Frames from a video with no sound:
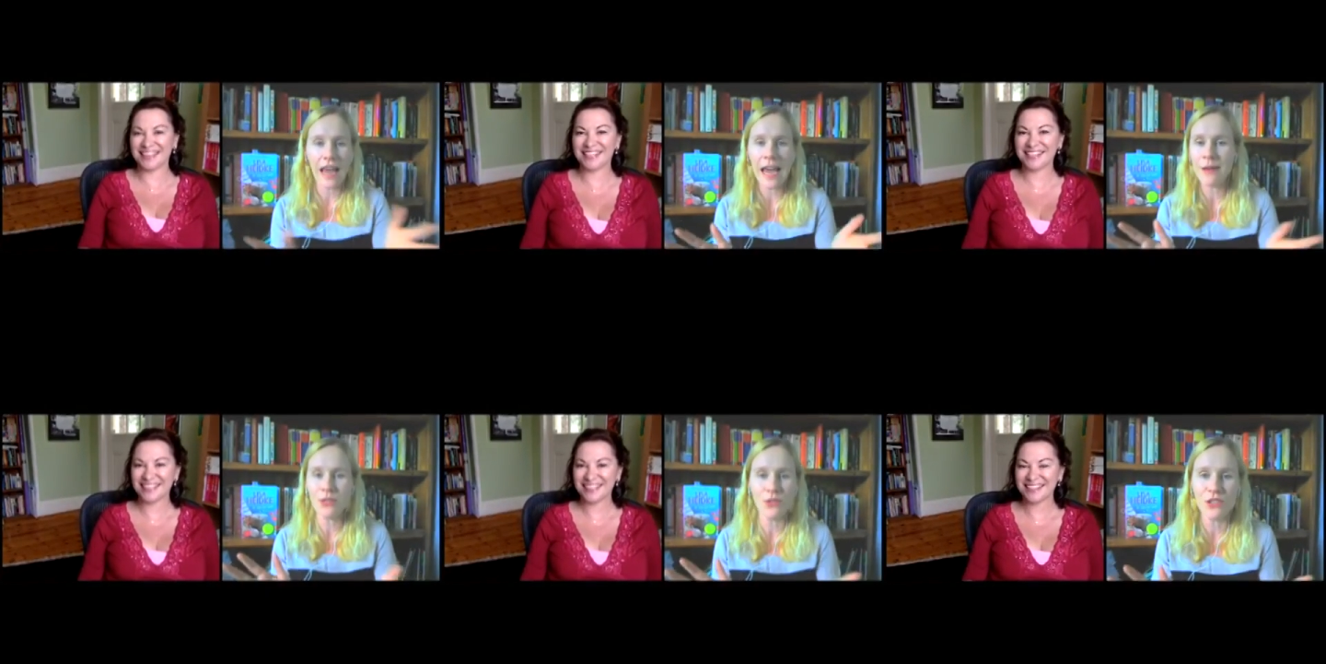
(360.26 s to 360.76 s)

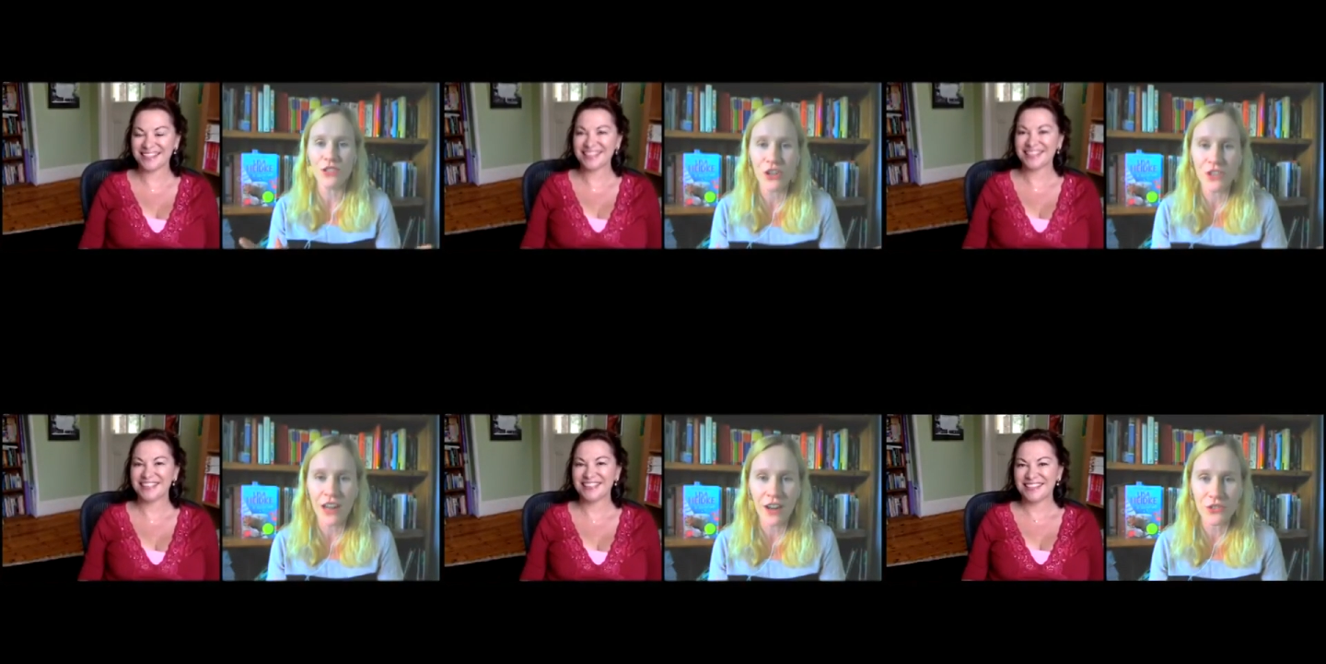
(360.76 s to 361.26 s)
Speaker 1: came to its
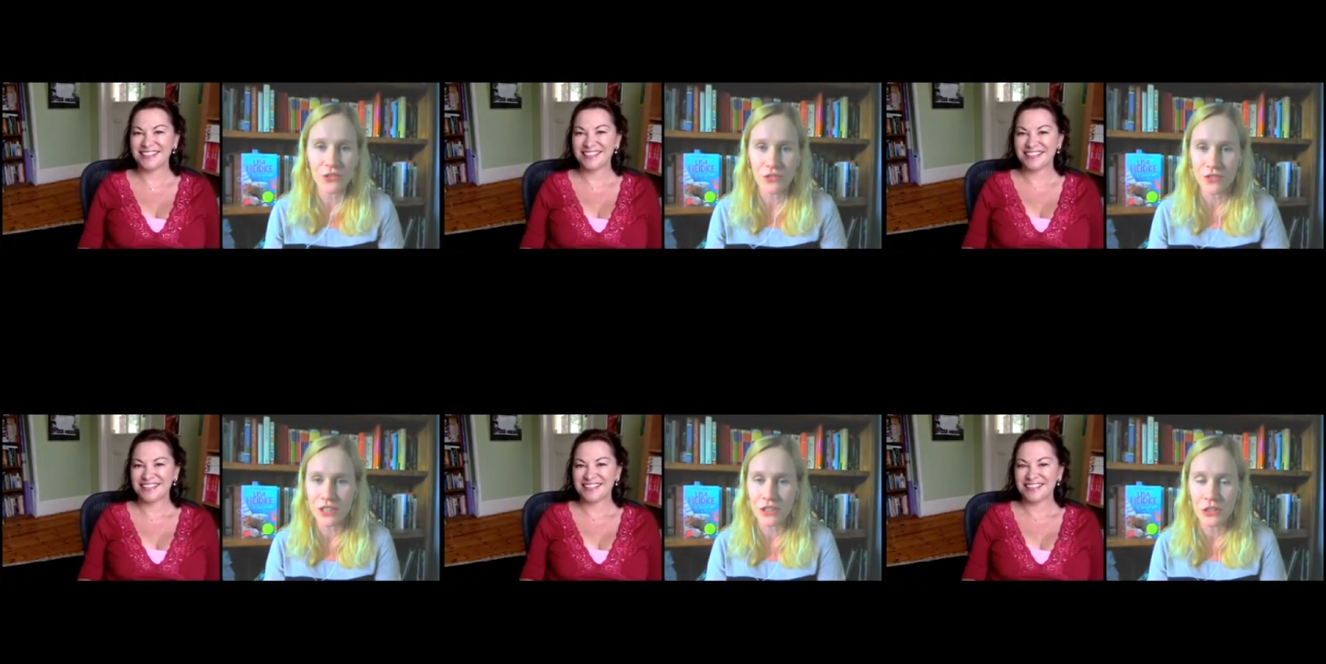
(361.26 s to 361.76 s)
own
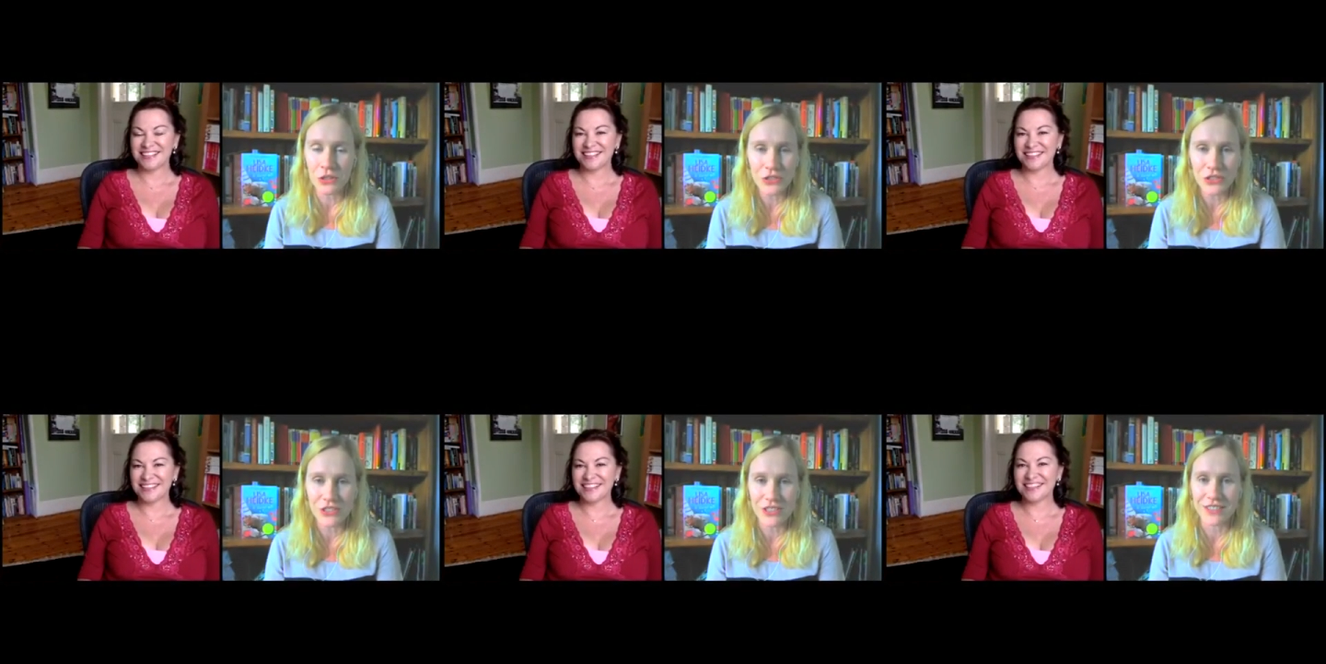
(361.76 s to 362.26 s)
natural
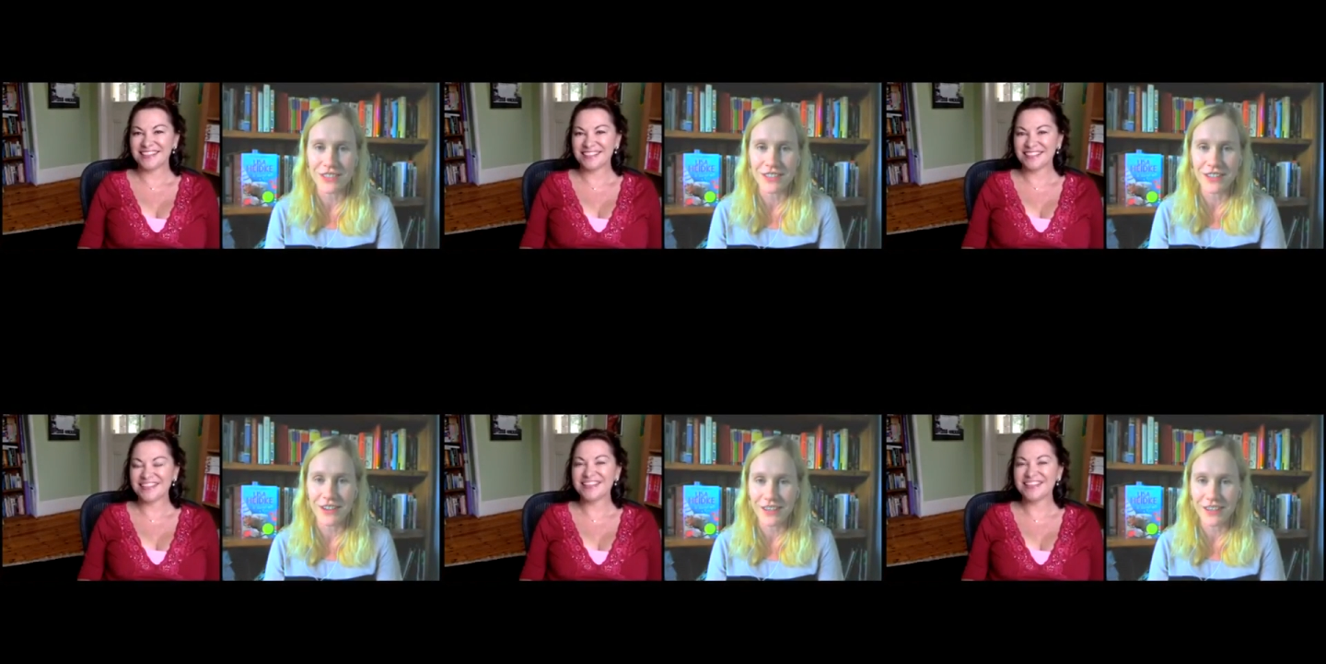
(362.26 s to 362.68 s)
conclusion so